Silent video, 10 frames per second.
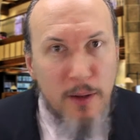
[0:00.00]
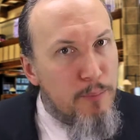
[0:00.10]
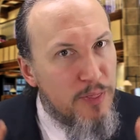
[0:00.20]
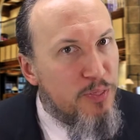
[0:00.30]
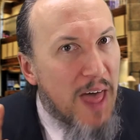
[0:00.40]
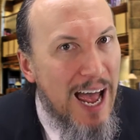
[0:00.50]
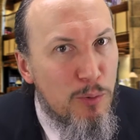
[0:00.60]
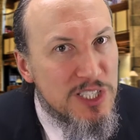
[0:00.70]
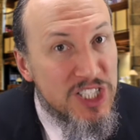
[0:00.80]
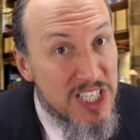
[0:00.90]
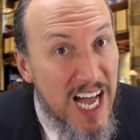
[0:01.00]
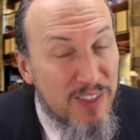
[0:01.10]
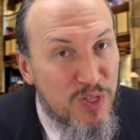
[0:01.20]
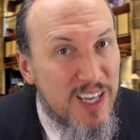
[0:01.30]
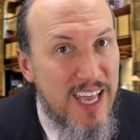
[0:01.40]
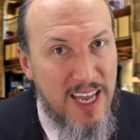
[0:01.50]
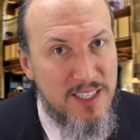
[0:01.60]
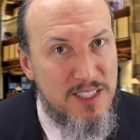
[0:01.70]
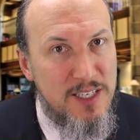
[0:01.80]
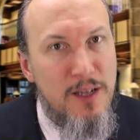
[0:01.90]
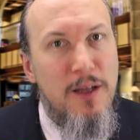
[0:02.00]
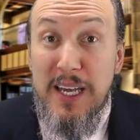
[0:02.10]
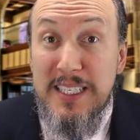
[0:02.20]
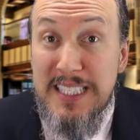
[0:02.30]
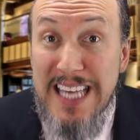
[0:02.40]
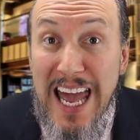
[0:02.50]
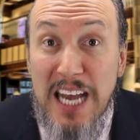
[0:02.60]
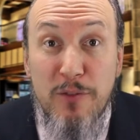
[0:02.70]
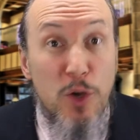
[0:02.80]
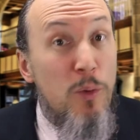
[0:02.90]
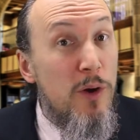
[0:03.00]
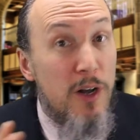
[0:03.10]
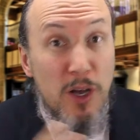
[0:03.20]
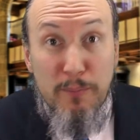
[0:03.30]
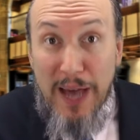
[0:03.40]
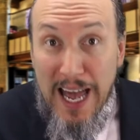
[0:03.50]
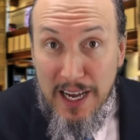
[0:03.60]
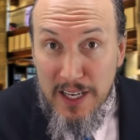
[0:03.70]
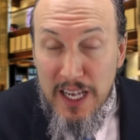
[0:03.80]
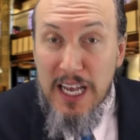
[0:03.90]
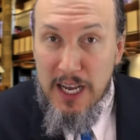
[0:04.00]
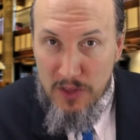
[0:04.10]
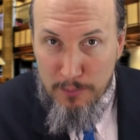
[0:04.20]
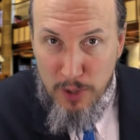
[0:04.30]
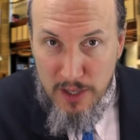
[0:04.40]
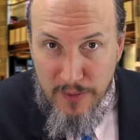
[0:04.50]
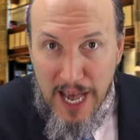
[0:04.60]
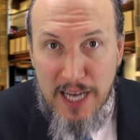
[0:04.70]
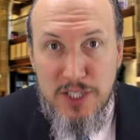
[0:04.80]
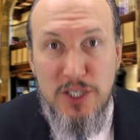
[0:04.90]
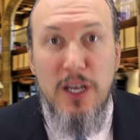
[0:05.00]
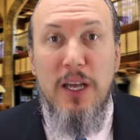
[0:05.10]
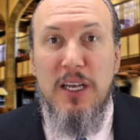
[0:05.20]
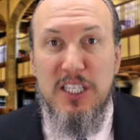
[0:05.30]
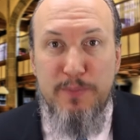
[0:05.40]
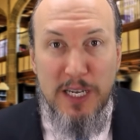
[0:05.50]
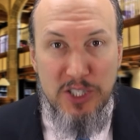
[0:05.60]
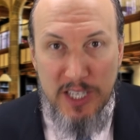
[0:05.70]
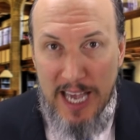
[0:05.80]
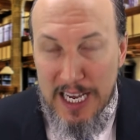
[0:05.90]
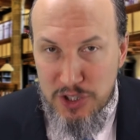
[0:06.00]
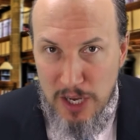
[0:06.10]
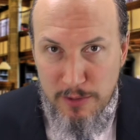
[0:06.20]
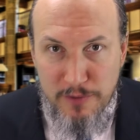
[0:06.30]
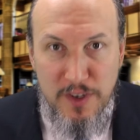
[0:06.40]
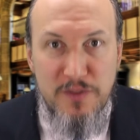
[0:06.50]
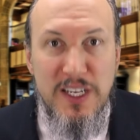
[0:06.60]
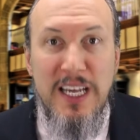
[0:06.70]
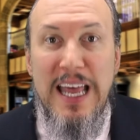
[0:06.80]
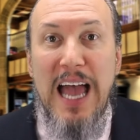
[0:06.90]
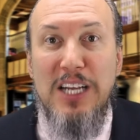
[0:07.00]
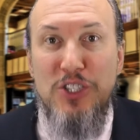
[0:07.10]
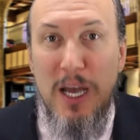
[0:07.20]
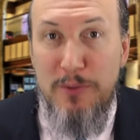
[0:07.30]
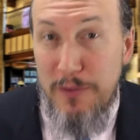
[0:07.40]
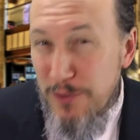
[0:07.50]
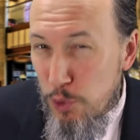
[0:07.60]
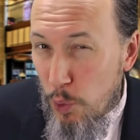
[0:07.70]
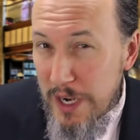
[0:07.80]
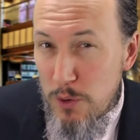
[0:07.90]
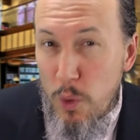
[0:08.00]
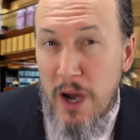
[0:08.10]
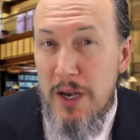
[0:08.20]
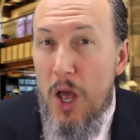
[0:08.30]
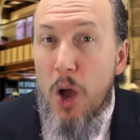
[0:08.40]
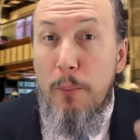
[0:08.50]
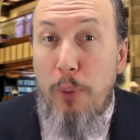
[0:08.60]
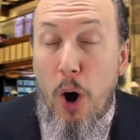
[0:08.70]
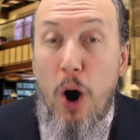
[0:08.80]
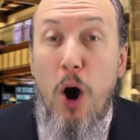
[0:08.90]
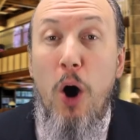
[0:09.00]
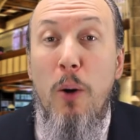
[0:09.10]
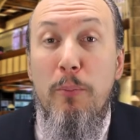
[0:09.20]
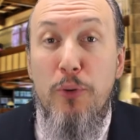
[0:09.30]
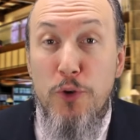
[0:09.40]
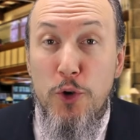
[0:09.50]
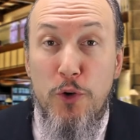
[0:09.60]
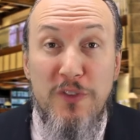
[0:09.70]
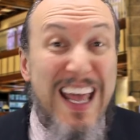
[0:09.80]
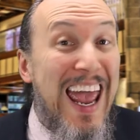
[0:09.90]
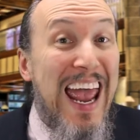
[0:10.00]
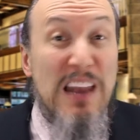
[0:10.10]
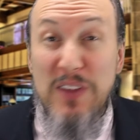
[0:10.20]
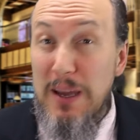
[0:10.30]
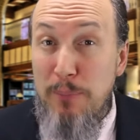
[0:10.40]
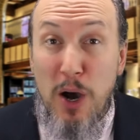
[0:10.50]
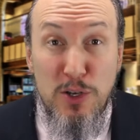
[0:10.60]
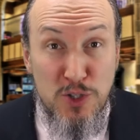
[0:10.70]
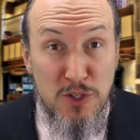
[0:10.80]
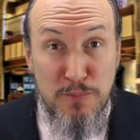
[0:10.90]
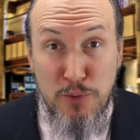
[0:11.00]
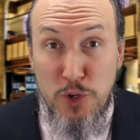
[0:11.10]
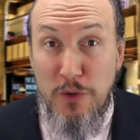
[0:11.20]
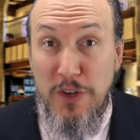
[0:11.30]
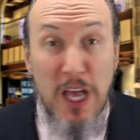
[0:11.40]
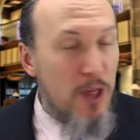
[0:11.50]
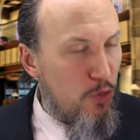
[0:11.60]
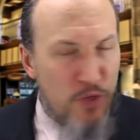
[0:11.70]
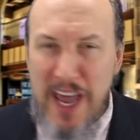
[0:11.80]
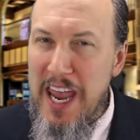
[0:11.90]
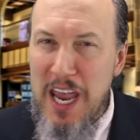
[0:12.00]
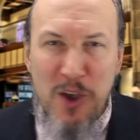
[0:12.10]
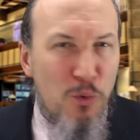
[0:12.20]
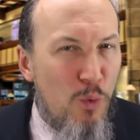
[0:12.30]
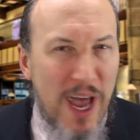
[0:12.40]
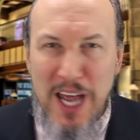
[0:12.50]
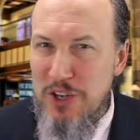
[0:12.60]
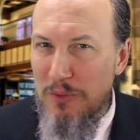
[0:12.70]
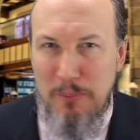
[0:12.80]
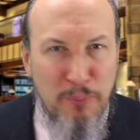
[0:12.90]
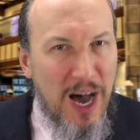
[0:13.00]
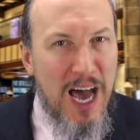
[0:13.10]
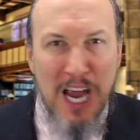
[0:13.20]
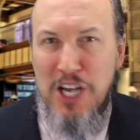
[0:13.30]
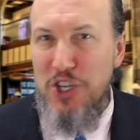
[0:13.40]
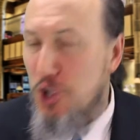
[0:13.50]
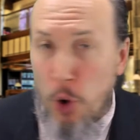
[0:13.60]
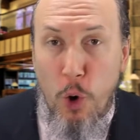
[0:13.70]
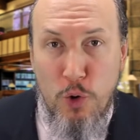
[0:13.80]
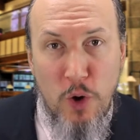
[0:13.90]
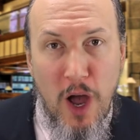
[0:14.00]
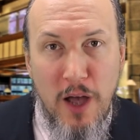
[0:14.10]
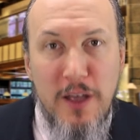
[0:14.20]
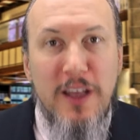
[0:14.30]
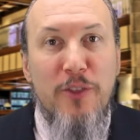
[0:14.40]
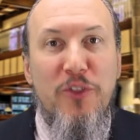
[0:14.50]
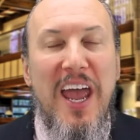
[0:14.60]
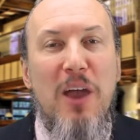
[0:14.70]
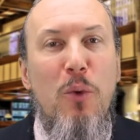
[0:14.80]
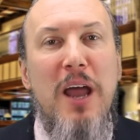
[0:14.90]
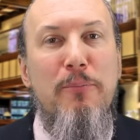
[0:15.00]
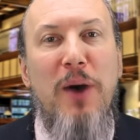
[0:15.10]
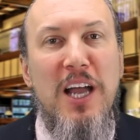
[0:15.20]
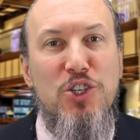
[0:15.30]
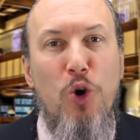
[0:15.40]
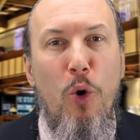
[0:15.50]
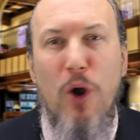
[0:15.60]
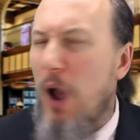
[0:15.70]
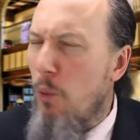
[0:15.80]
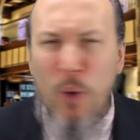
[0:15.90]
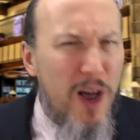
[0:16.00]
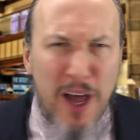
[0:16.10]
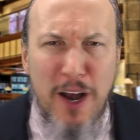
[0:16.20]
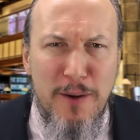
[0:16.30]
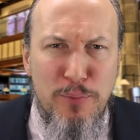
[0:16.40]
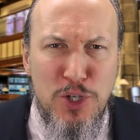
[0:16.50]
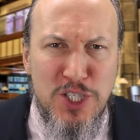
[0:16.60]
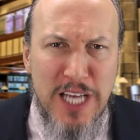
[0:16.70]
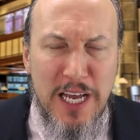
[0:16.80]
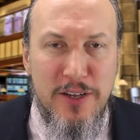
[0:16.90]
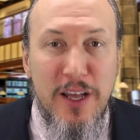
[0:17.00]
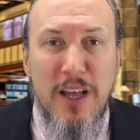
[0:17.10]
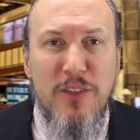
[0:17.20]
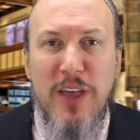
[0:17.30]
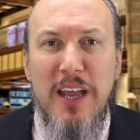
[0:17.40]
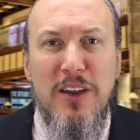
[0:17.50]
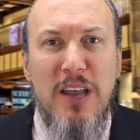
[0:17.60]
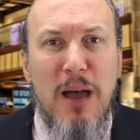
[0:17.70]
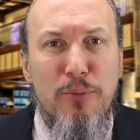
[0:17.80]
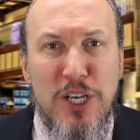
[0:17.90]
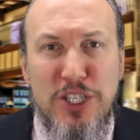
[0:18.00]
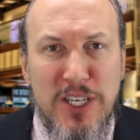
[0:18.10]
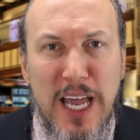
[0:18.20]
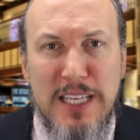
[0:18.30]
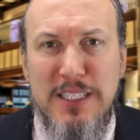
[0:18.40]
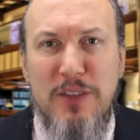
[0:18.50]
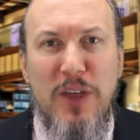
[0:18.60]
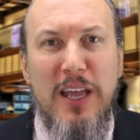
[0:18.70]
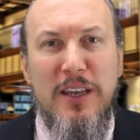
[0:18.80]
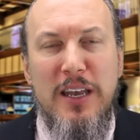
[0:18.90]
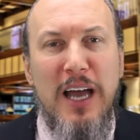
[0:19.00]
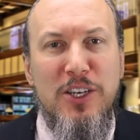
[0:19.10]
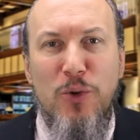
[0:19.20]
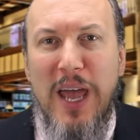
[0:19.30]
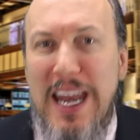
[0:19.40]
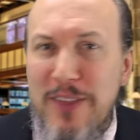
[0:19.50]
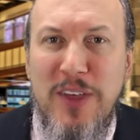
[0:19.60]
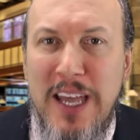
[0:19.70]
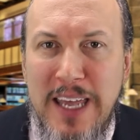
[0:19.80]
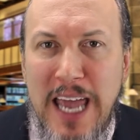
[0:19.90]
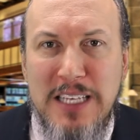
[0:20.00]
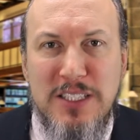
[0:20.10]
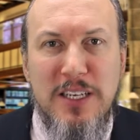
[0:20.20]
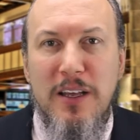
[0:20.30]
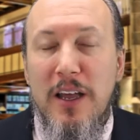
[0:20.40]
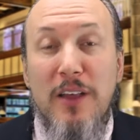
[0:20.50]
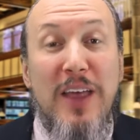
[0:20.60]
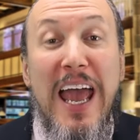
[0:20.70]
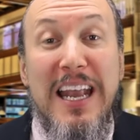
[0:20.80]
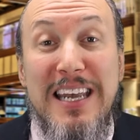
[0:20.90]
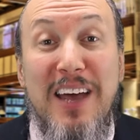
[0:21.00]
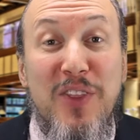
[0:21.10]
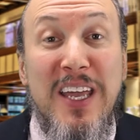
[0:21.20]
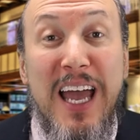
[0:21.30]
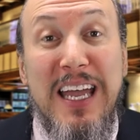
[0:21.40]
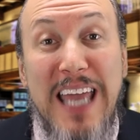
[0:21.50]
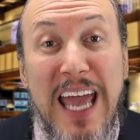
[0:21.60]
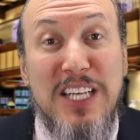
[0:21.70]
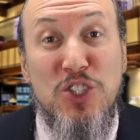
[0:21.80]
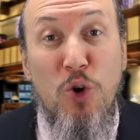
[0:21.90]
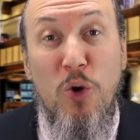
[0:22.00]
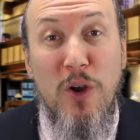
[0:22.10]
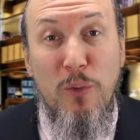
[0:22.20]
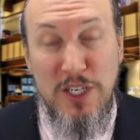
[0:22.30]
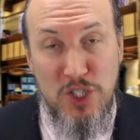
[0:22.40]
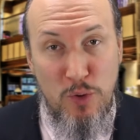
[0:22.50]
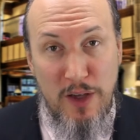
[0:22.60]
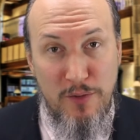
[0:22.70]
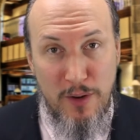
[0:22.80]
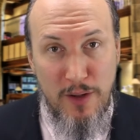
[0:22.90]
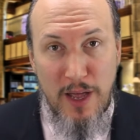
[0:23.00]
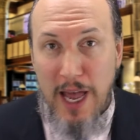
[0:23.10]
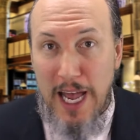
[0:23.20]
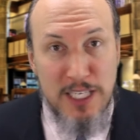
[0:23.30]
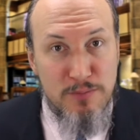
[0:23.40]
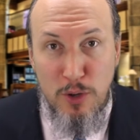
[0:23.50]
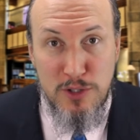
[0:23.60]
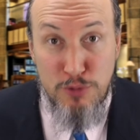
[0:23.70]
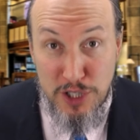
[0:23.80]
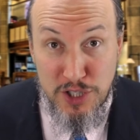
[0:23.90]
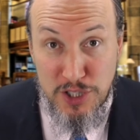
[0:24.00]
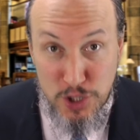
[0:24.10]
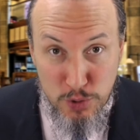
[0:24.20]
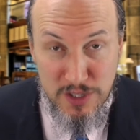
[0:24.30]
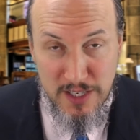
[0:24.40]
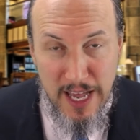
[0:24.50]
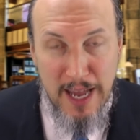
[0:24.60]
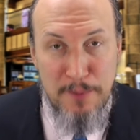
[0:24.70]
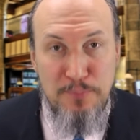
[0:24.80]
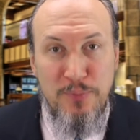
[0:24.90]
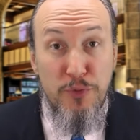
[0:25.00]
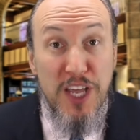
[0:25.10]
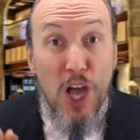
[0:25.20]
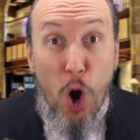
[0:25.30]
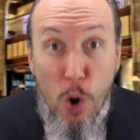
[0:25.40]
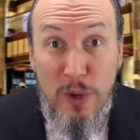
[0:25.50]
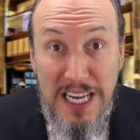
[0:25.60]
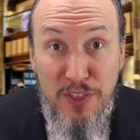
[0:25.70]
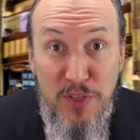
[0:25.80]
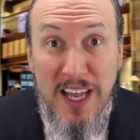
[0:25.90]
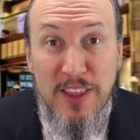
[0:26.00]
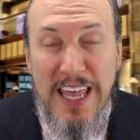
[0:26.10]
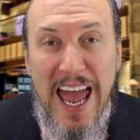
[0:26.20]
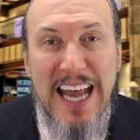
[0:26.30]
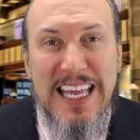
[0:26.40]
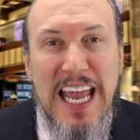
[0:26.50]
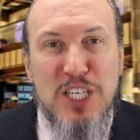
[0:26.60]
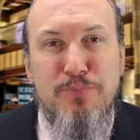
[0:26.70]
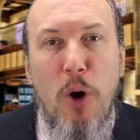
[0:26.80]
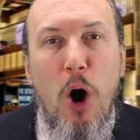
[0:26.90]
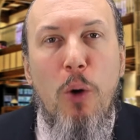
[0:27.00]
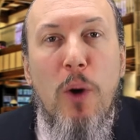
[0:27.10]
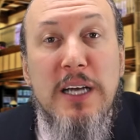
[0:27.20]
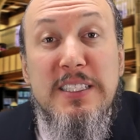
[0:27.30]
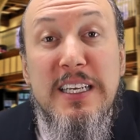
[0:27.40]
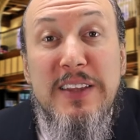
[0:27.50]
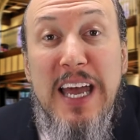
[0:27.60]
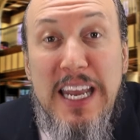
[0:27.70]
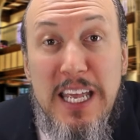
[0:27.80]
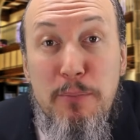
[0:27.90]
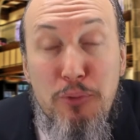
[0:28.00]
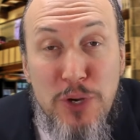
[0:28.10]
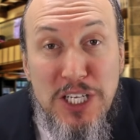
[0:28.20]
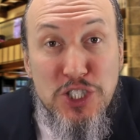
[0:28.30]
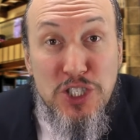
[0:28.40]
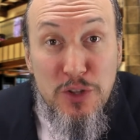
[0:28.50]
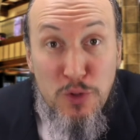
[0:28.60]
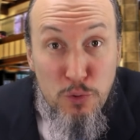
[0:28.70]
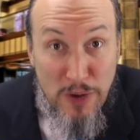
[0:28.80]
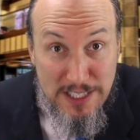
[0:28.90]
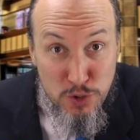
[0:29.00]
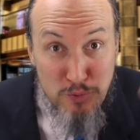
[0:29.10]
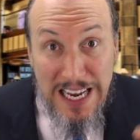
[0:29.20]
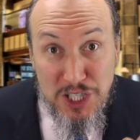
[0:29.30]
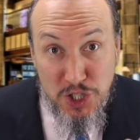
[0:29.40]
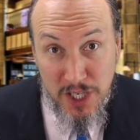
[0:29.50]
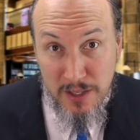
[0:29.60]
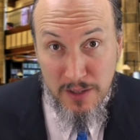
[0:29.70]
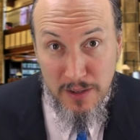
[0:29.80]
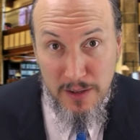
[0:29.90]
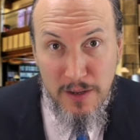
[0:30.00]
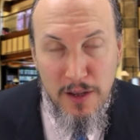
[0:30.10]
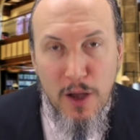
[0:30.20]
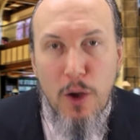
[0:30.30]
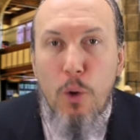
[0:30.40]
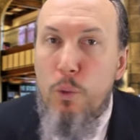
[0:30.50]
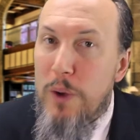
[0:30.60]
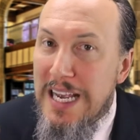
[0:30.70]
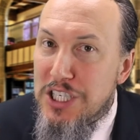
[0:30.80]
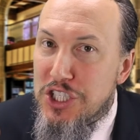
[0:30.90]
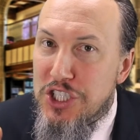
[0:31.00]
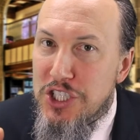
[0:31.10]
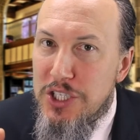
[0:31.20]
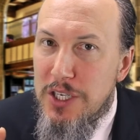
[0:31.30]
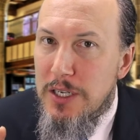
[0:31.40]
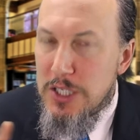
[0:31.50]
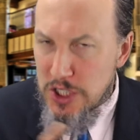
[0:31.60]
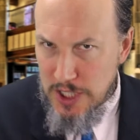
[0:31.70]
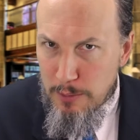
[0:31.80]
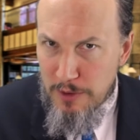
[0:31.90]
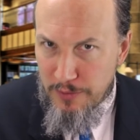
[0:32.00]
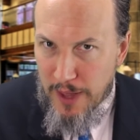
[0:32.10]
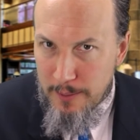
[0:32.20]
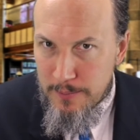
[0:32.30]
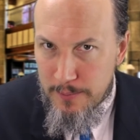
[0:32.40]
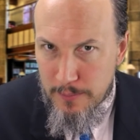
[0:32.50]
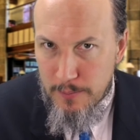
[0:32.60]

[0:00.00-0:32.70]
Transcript: But that was not the case. Because again, if you were to look back in the book of Acts, especially Acts chapter fifteen, Acts chapter twenty-one, Paul proved, and the apostles proved, they went by Torah. They went by Torah one hundred percent. They did not preach against it. They did not do anything against it. They had nothing against Torah whatsoever, as most Christians do today. The only thing they had against Paul was that he preached the resurrection, which some of them,